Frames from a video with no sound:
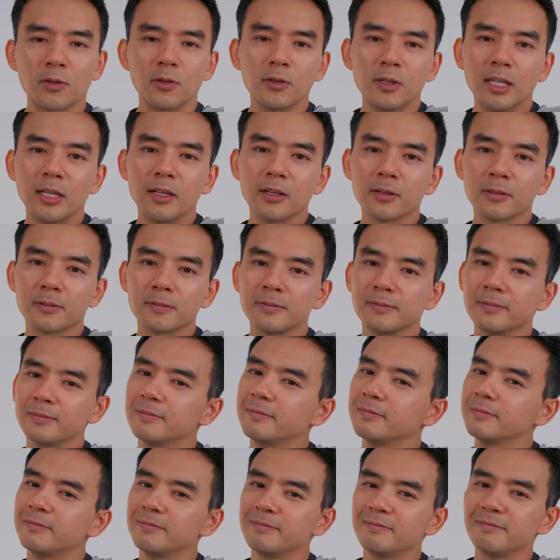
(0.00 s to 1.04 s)
you can hear
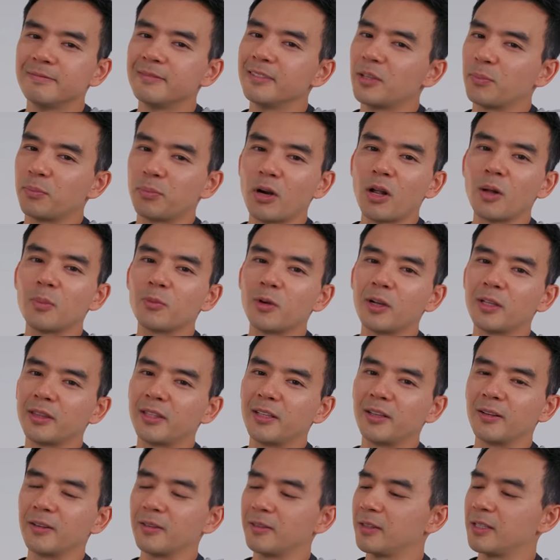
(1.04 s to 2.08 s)
the problem right
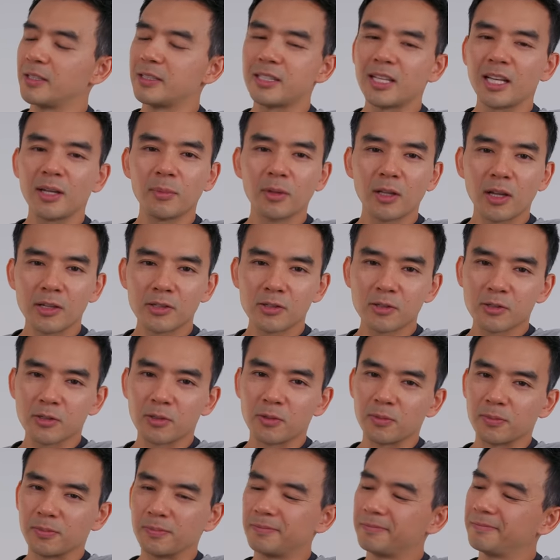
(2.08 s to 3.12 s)
there. The stabilizers
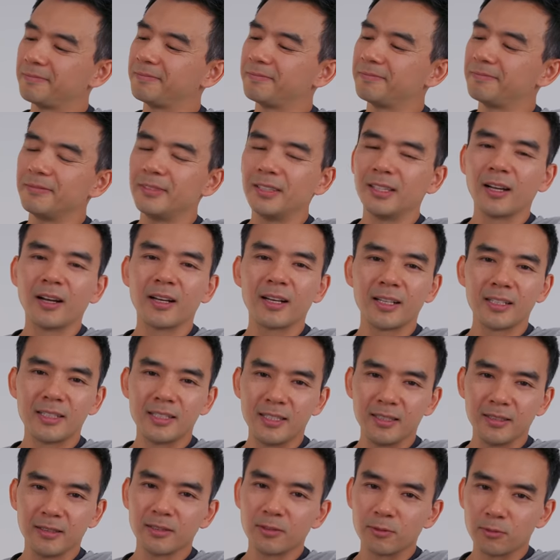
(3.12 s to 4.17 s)
are not
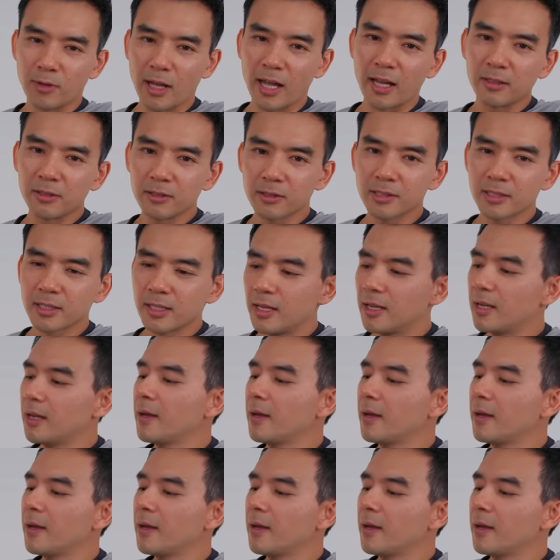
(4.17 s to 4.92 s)
ideal, it rattles.